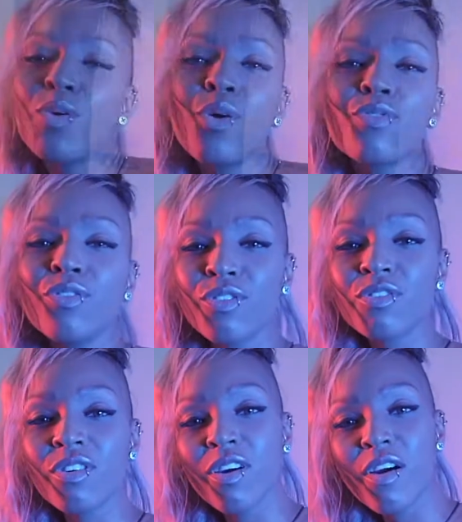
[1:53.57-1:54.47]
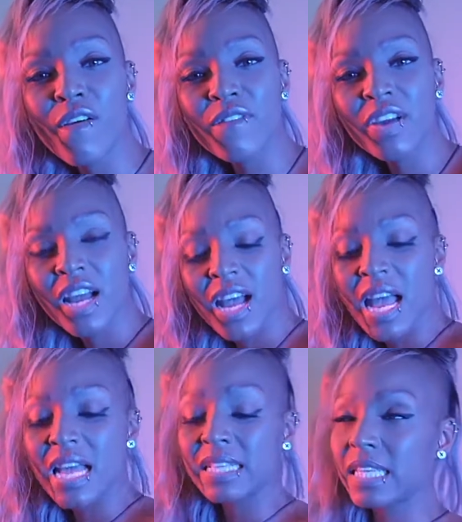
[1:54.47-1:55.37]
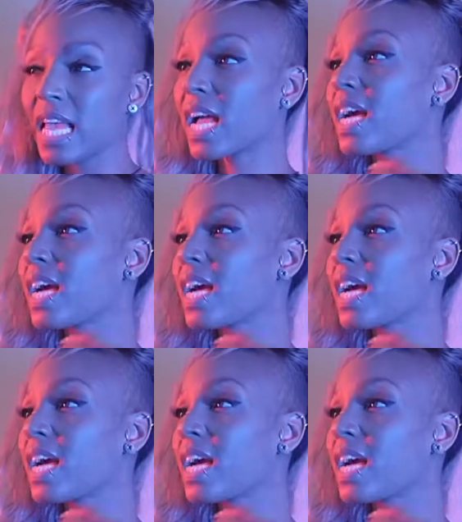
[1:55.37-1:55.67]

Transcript: a big part of my life. But then